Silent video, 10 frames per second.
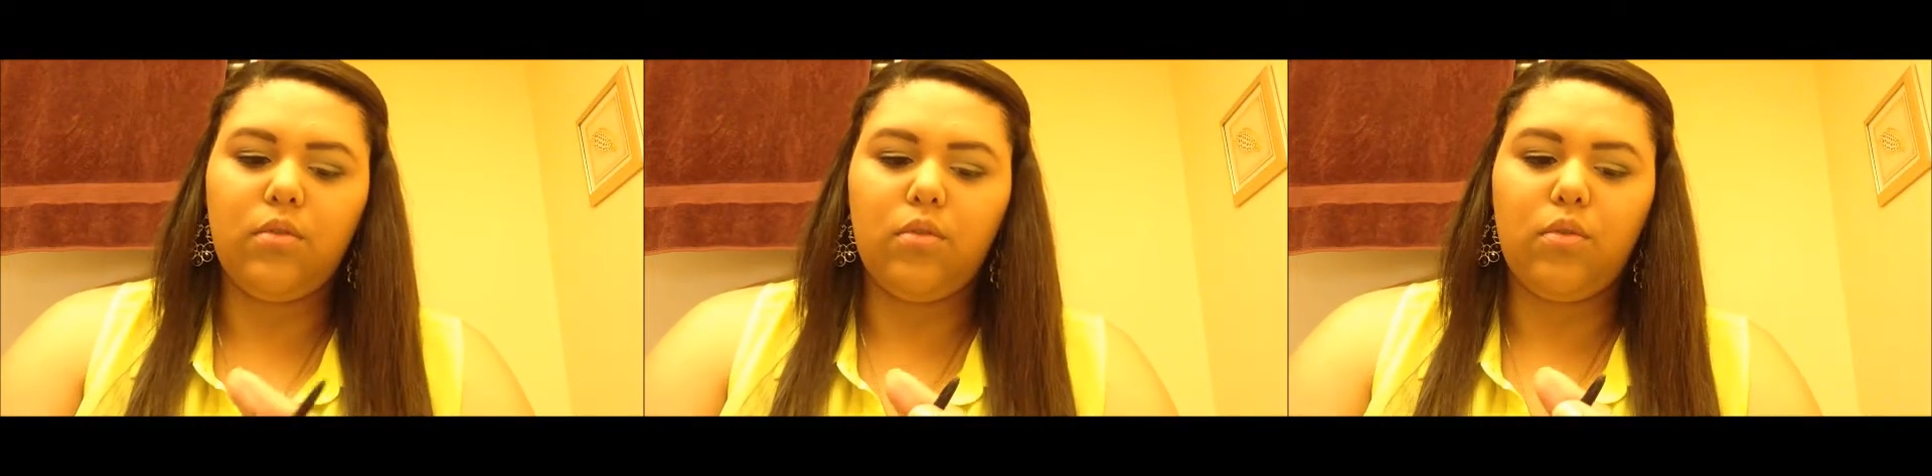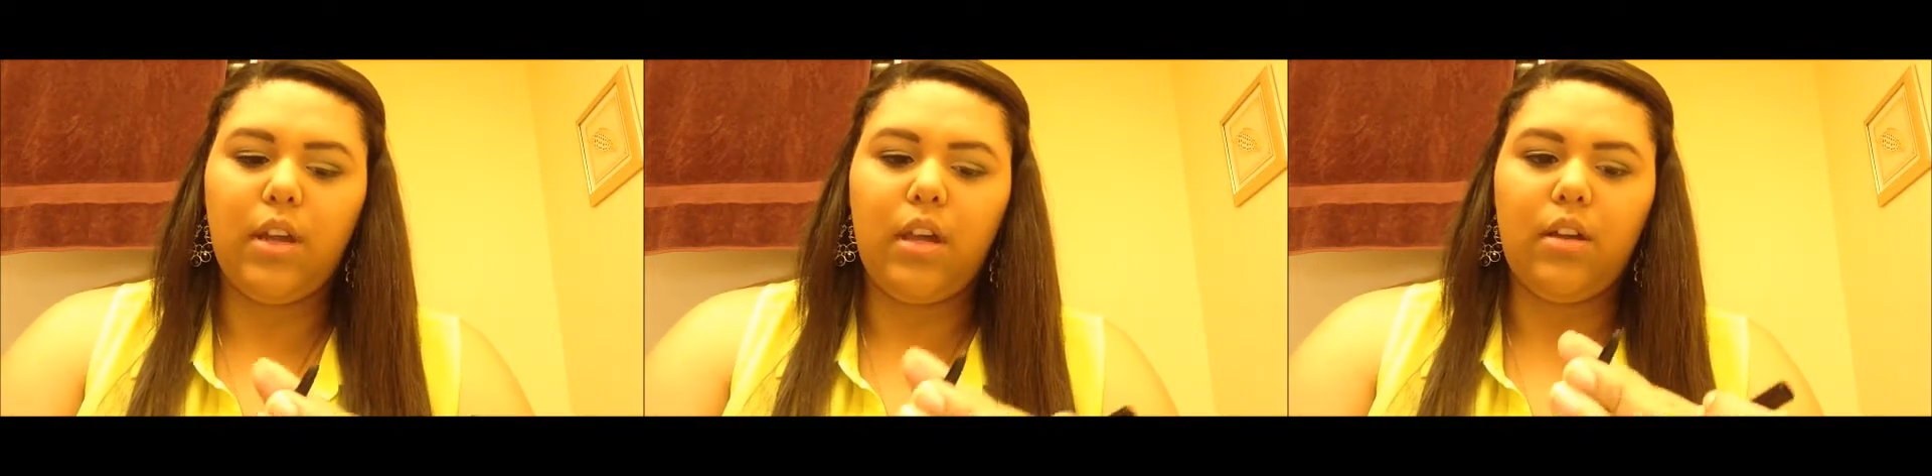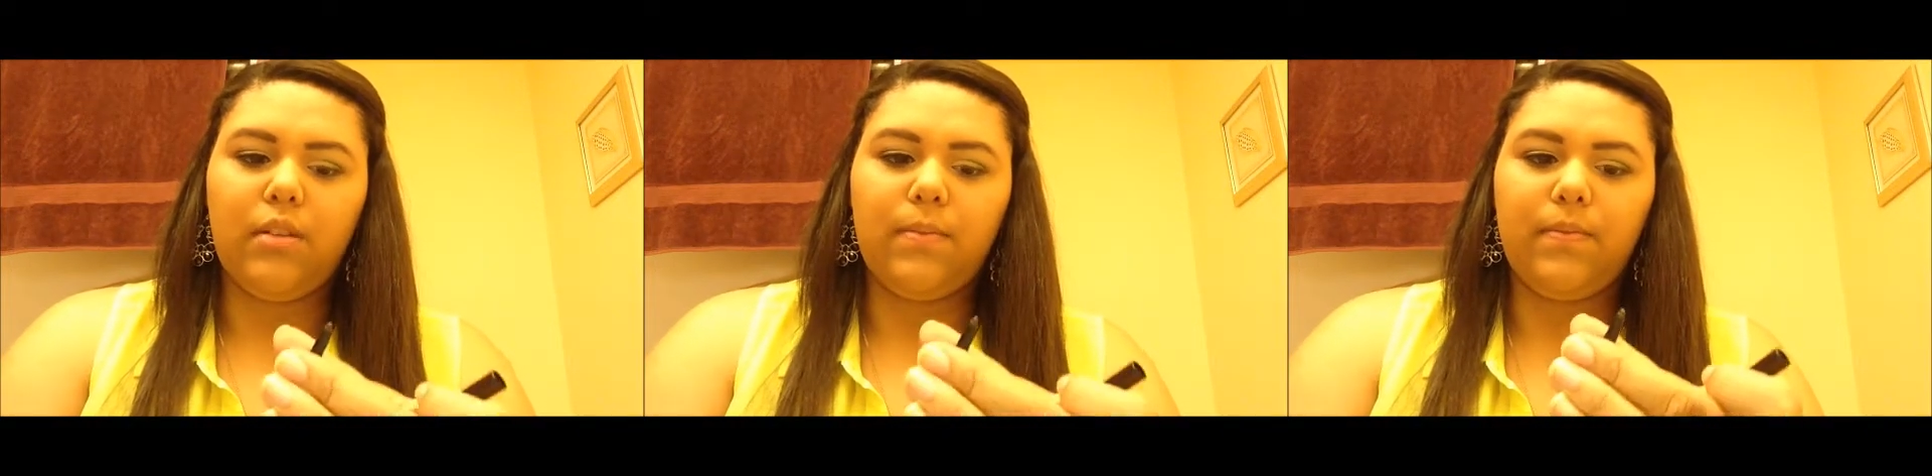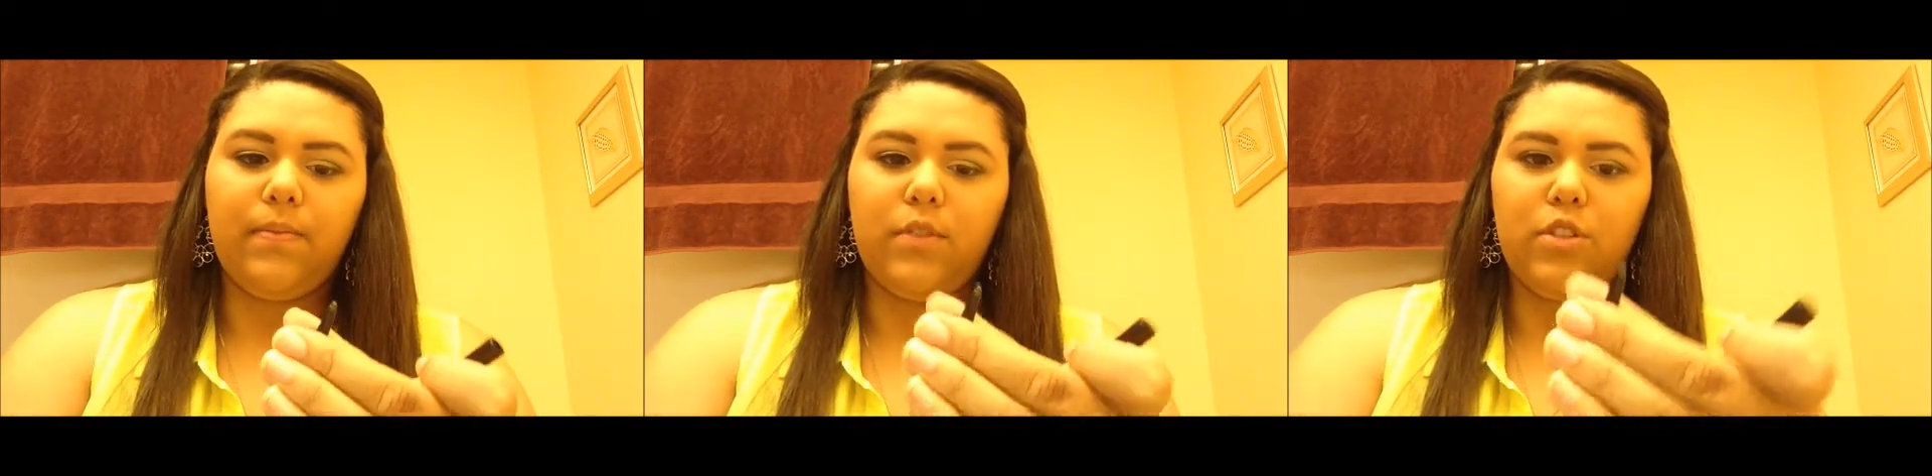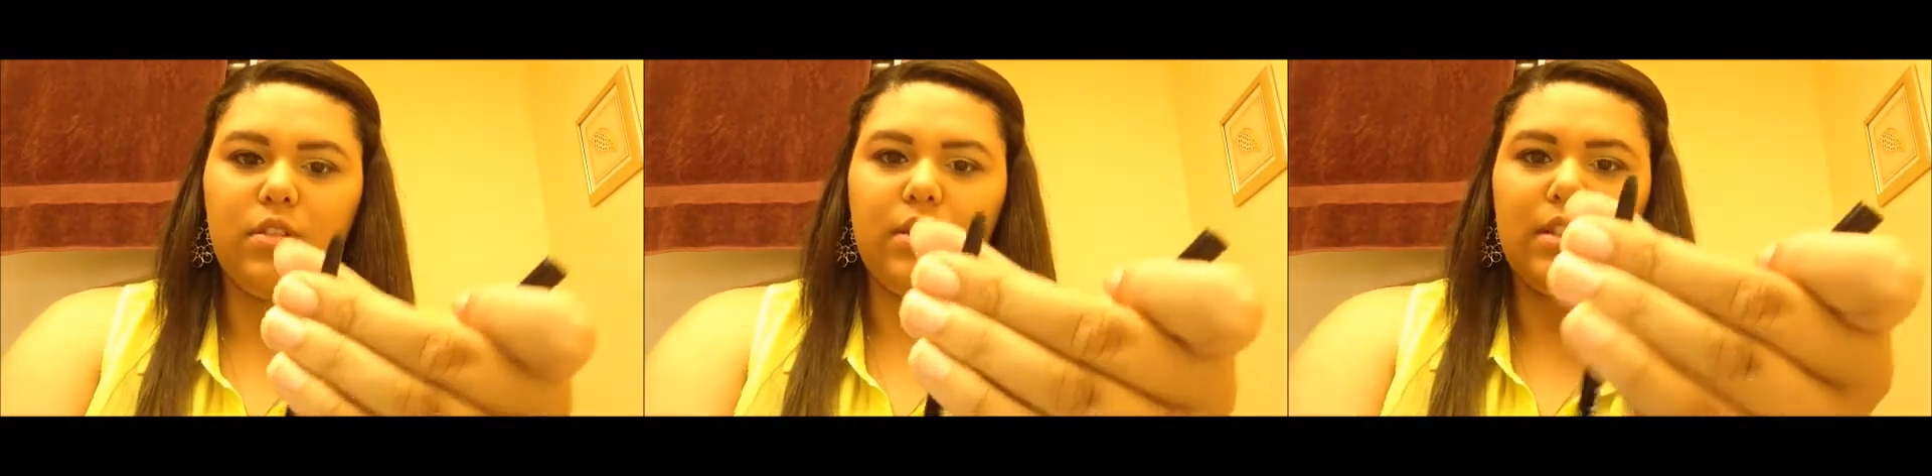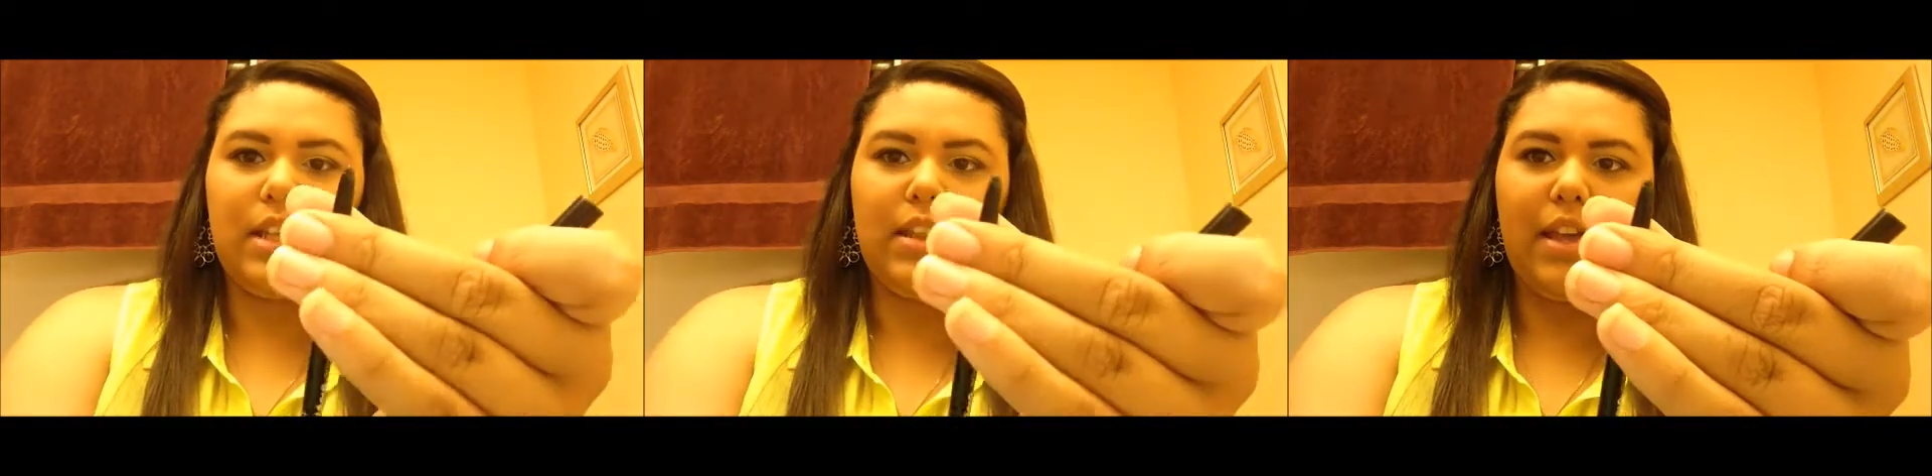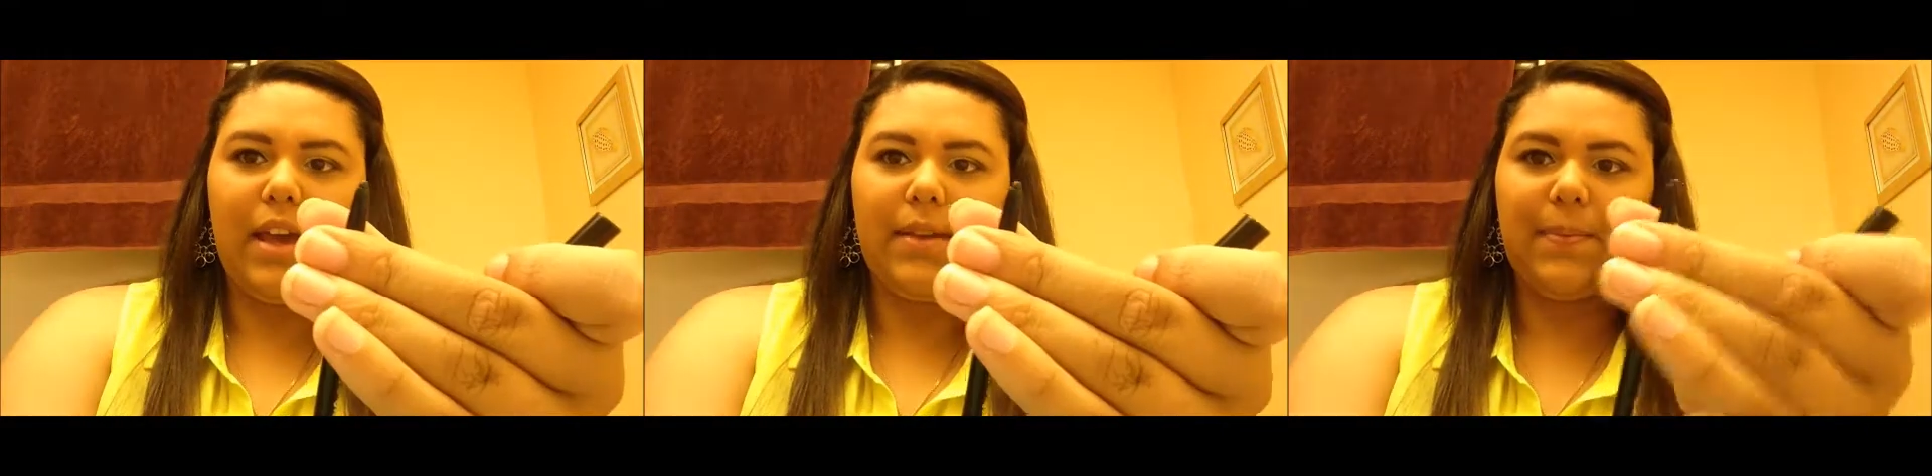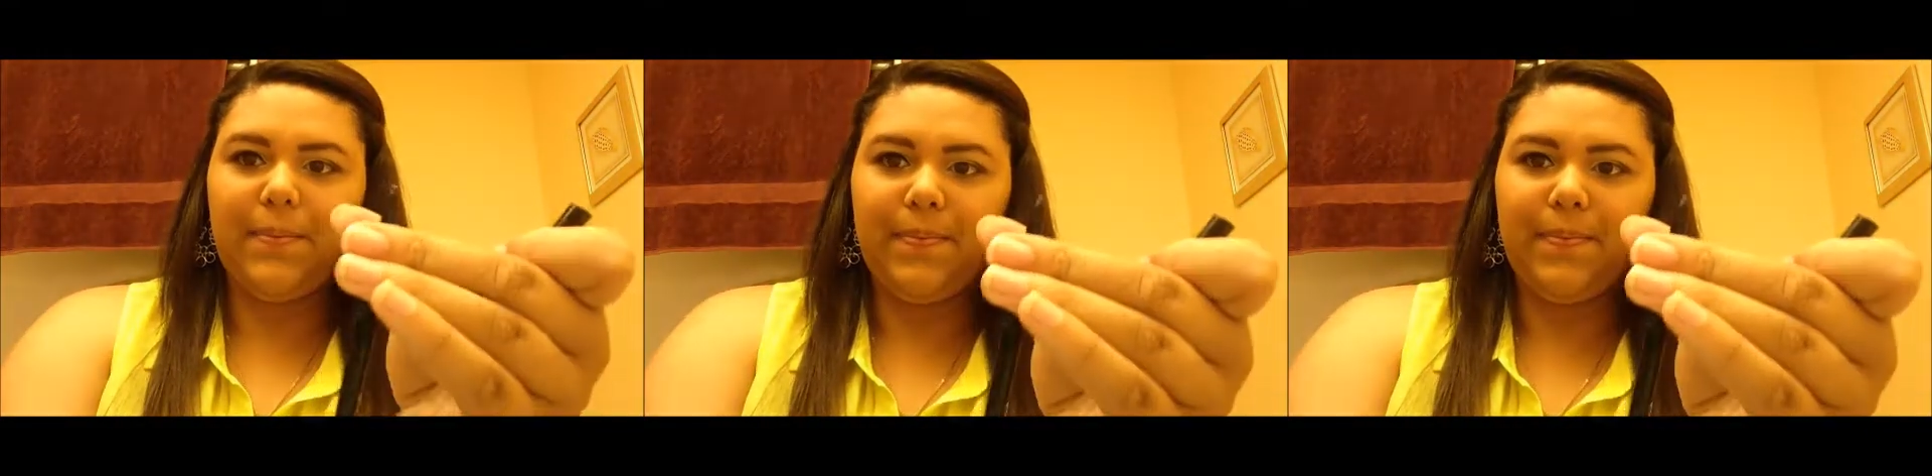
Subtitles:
crayon, just looks like that.